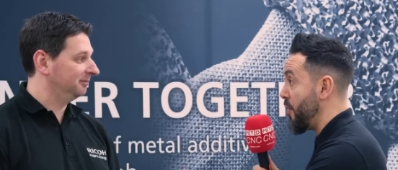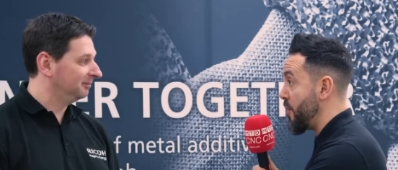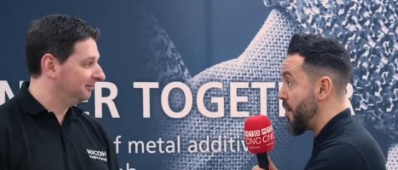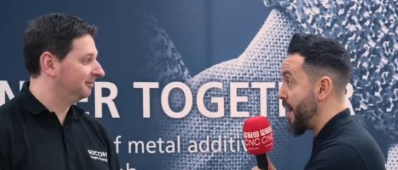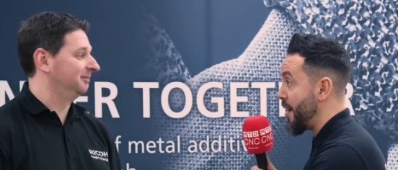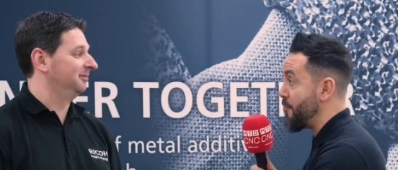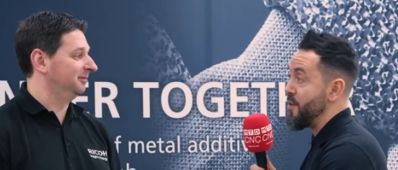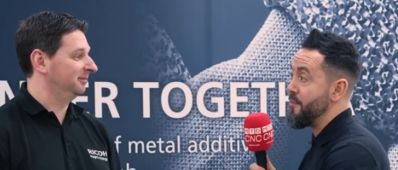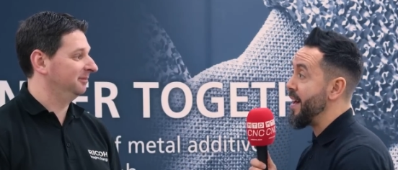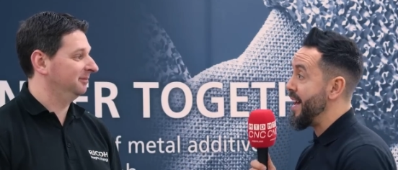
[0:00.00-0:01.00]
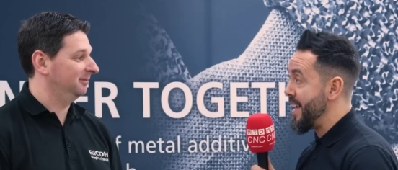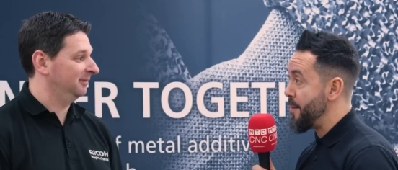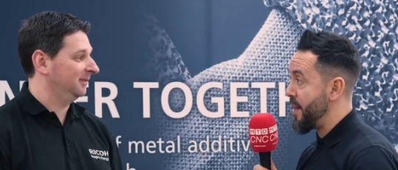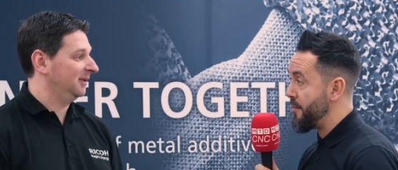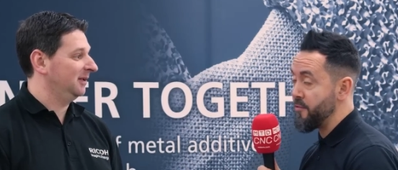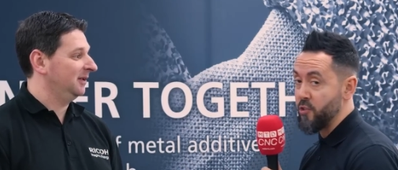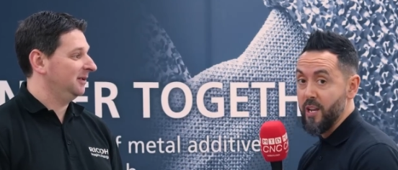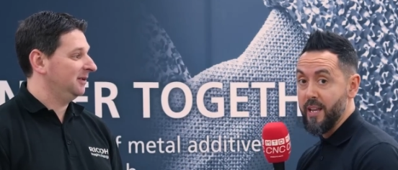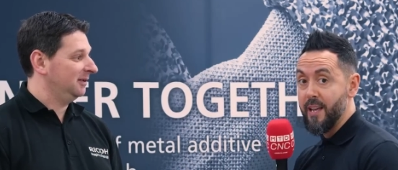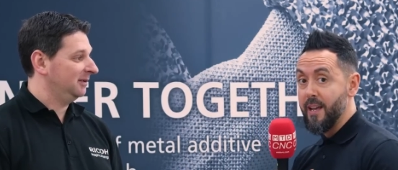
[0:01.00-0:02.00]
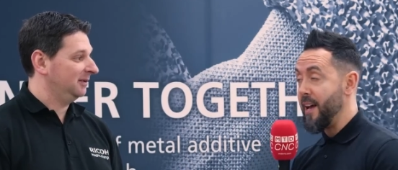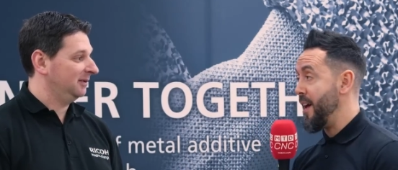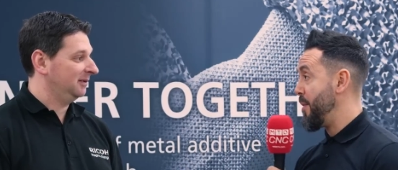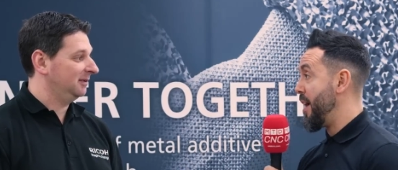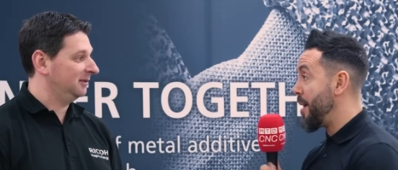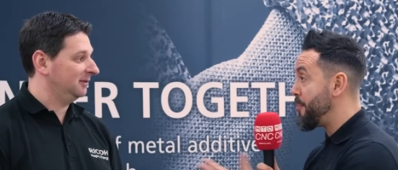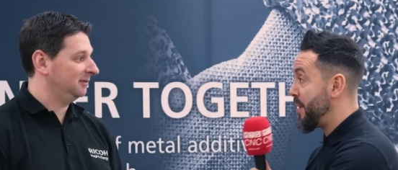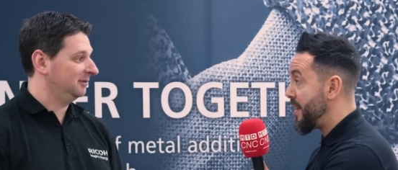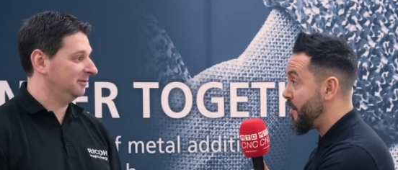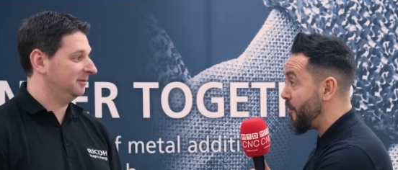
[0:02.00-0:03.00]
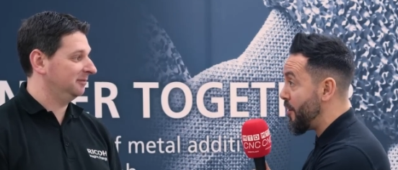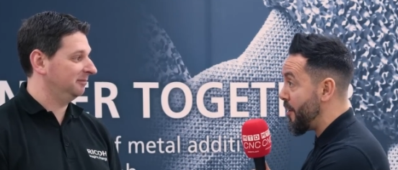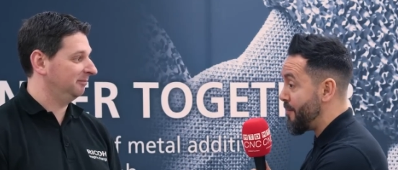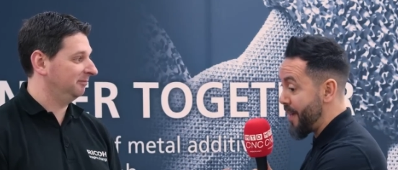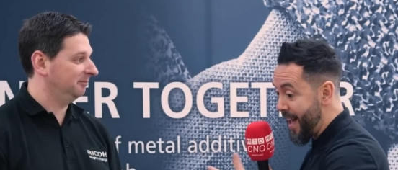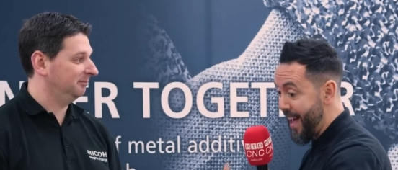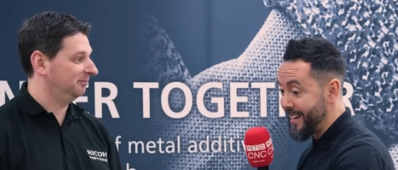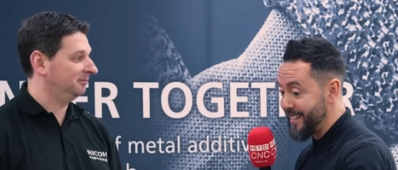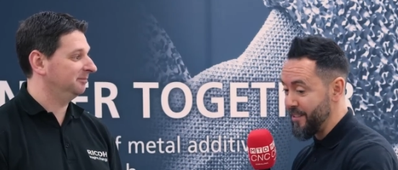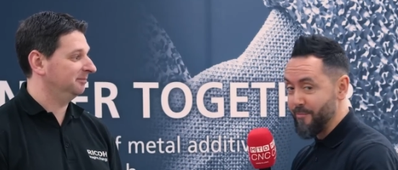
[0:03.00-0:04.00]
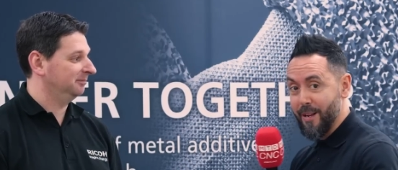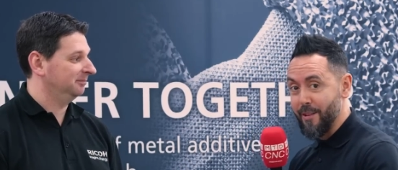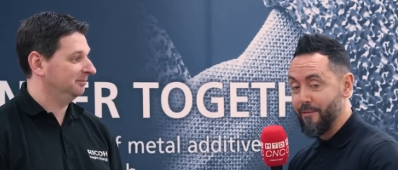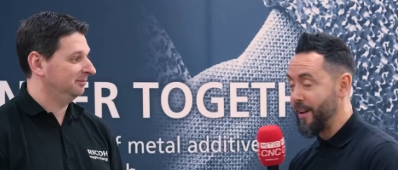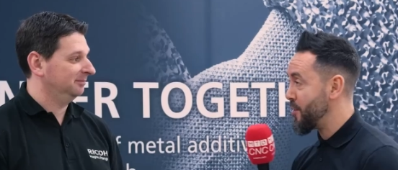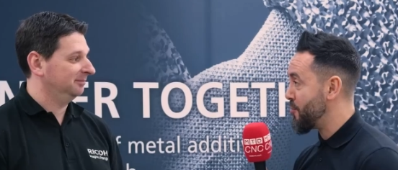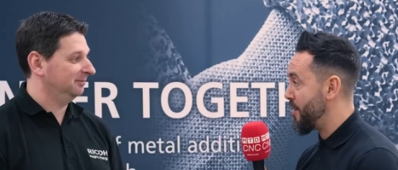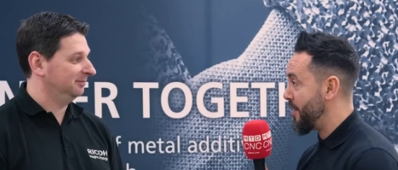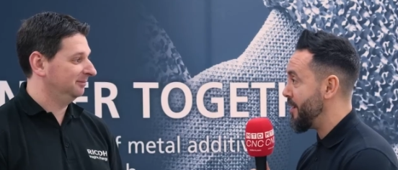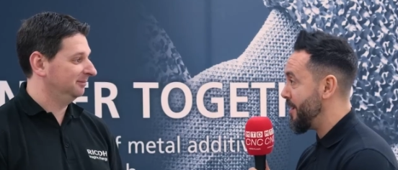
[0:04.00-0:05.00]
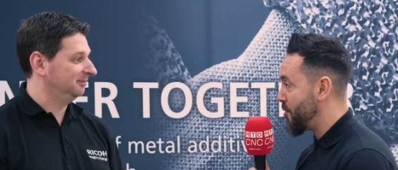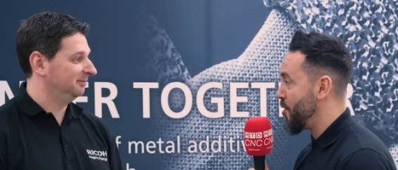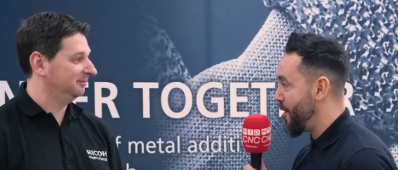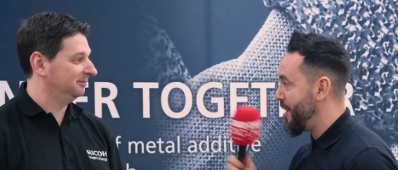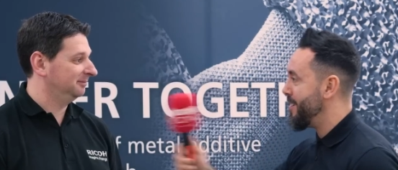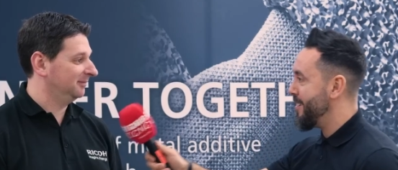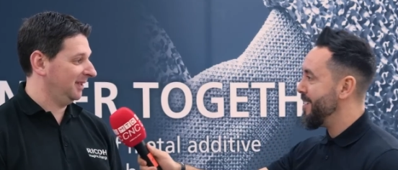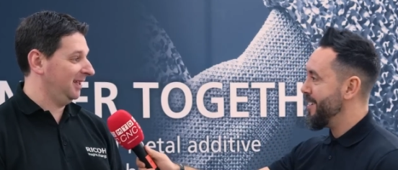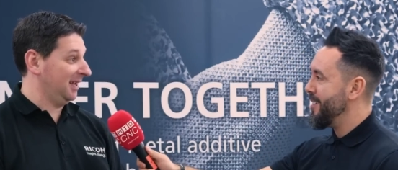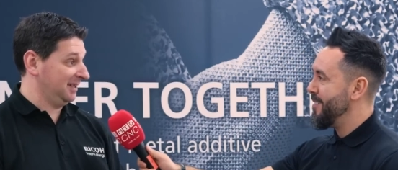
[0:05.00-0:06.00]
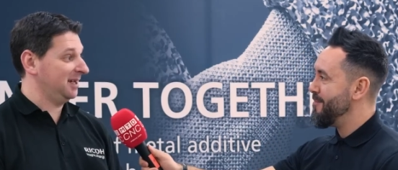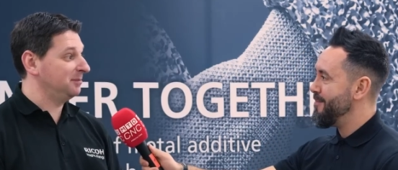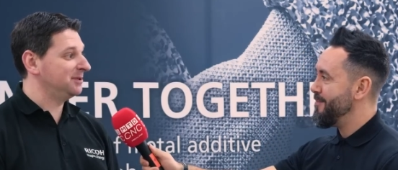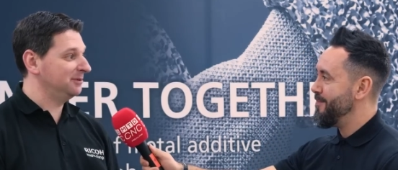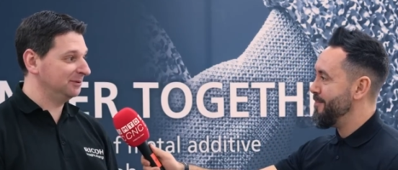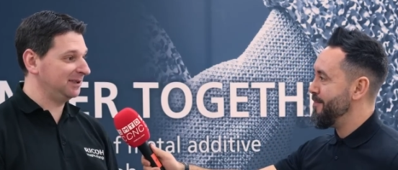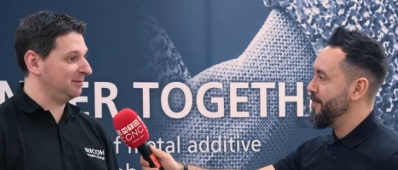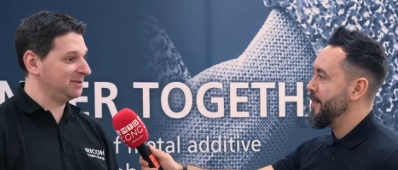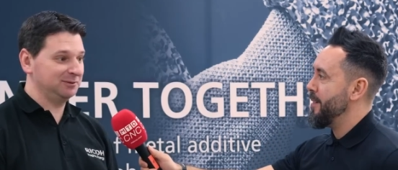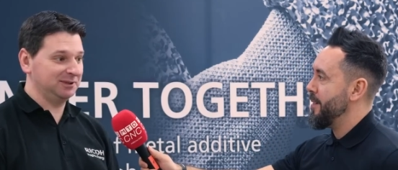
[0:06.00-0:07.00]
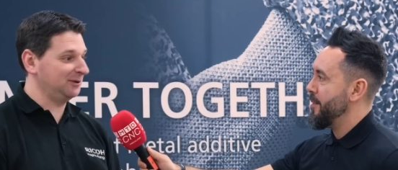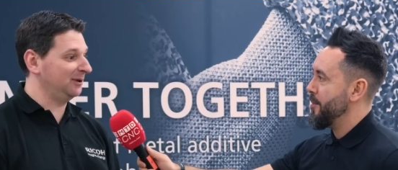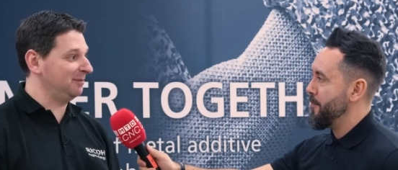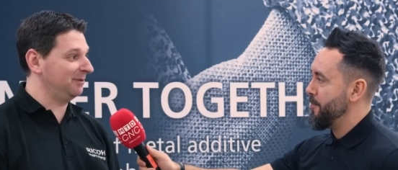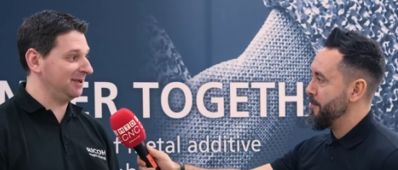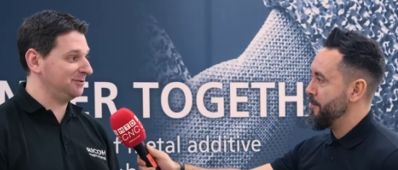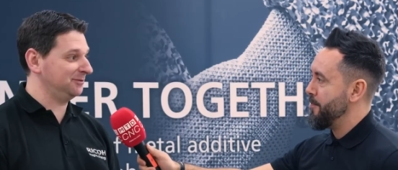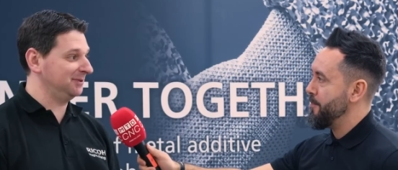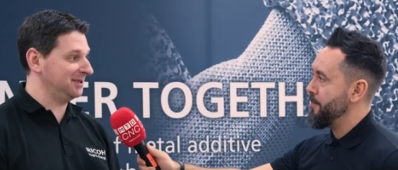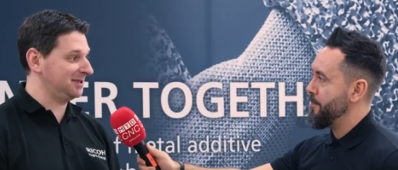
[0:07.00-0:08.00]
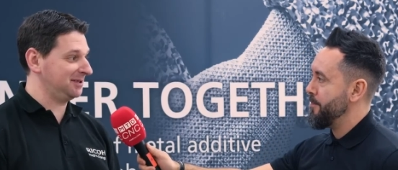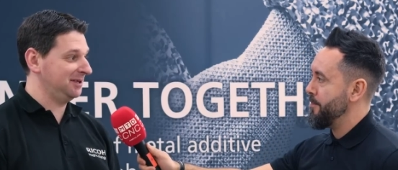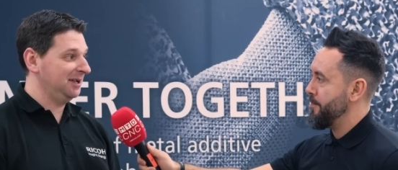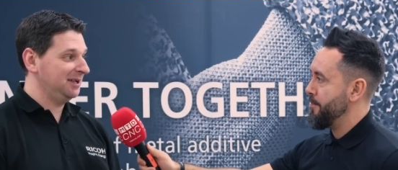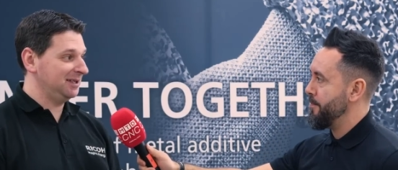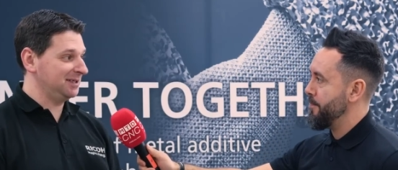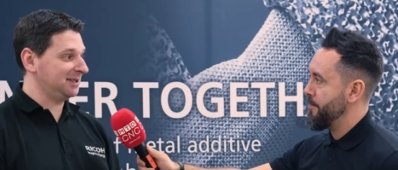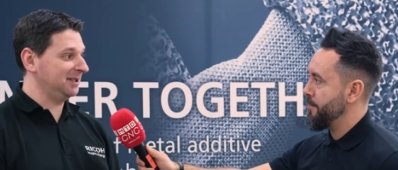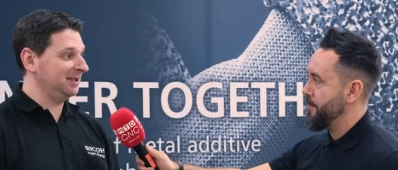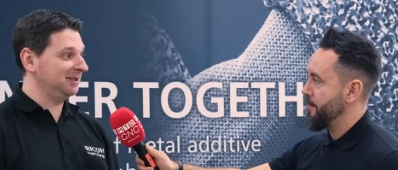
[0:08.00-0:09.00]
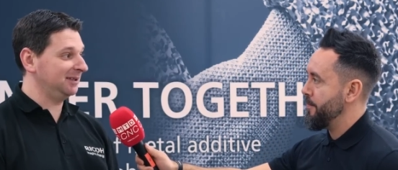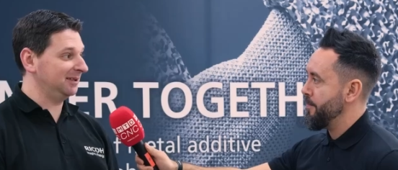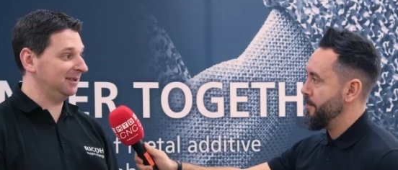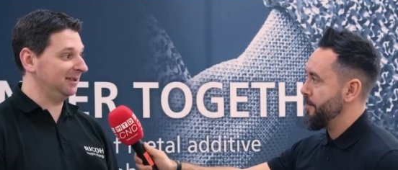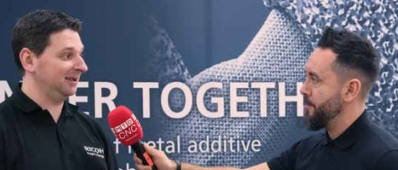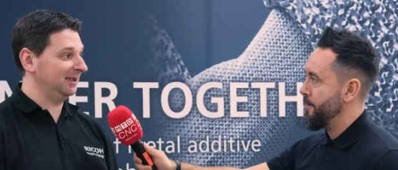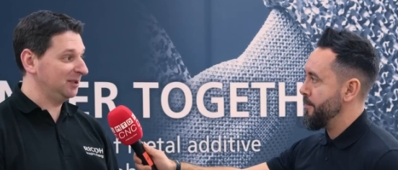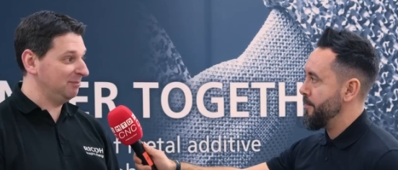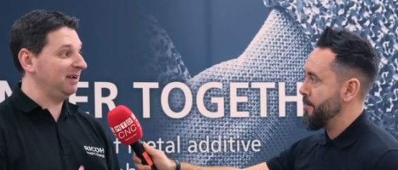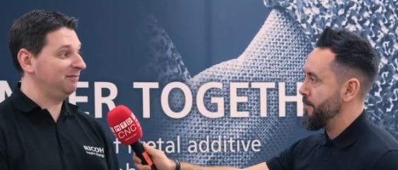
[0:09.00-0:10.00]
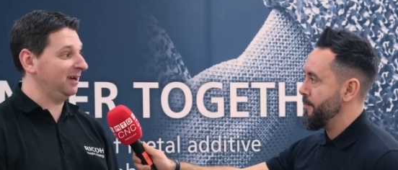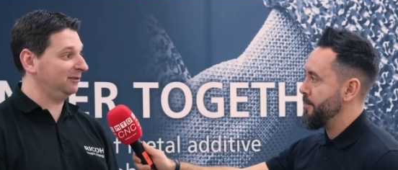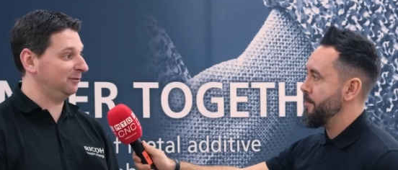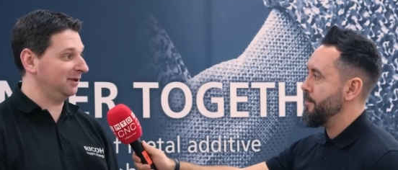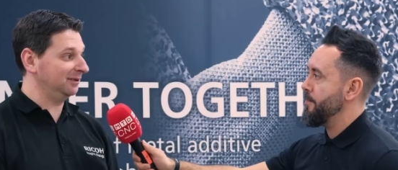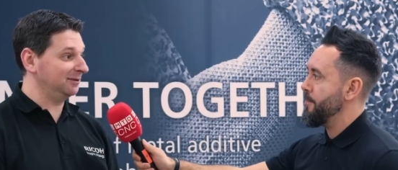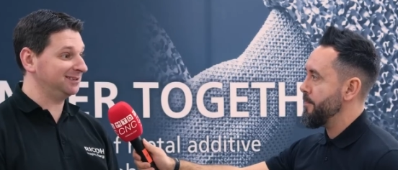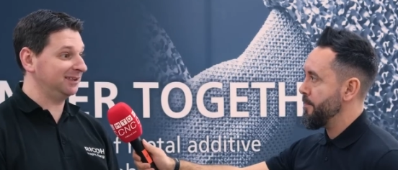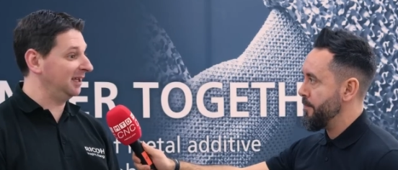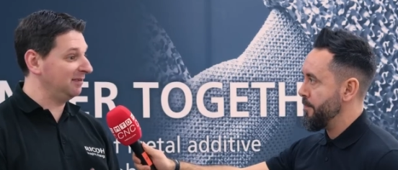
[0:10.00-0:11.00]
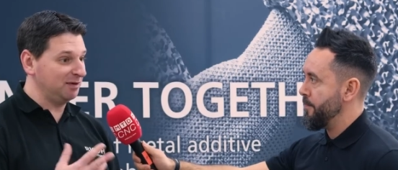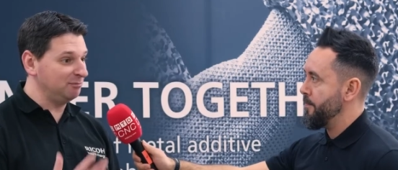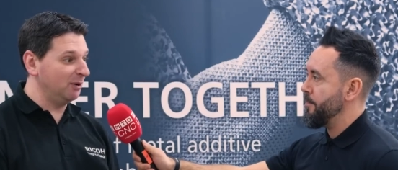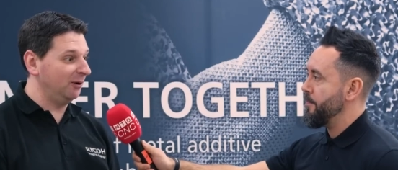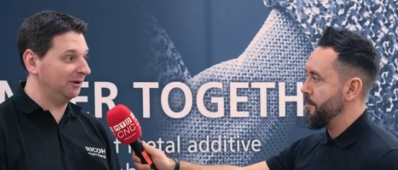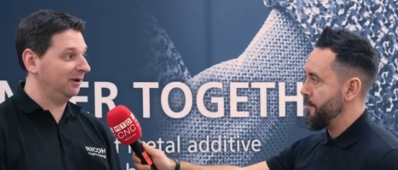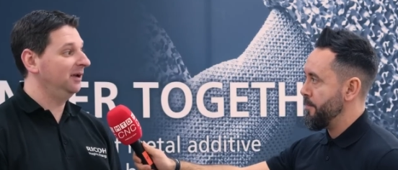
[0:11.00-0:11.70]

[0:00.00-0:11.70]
Speaker 1: that you have with AMFG and being on the additive manufacturing journey.
Speaker 2: Yes, absolutely, absolutely. Collaboration is key in the manufacturing industry, and even more